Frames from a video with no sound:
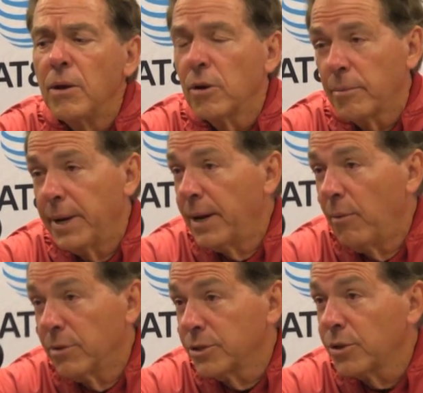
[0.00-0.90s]
Look, man, I
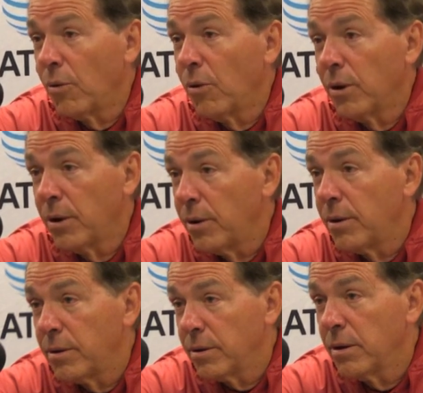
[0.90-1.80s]
want to score.
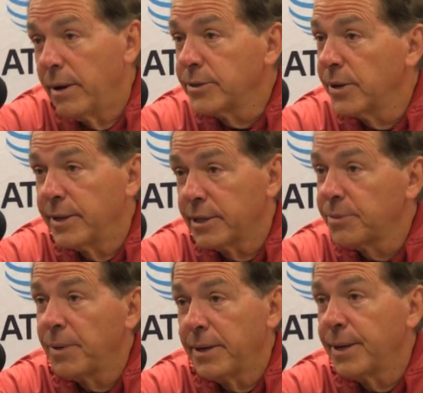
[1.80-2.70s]
I tried to
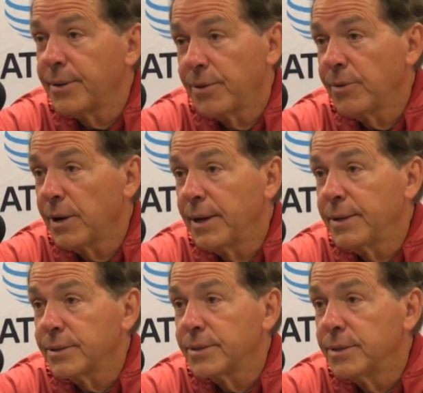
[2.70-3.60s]
explain that to you
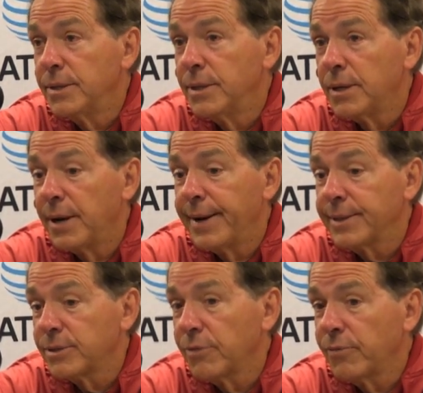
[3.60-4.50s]
guys. All right,
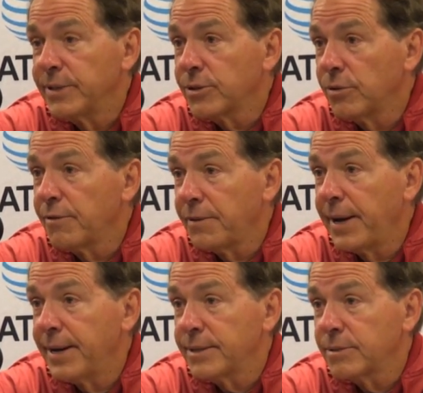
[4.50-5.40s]
so if we score
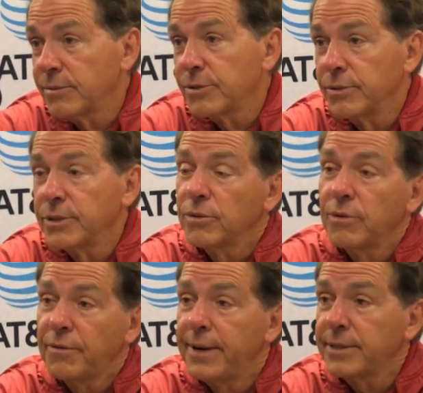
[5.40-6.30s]
fast, which we
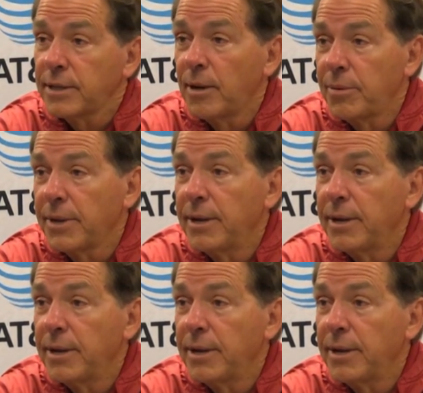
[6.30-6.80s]
scored fast a couple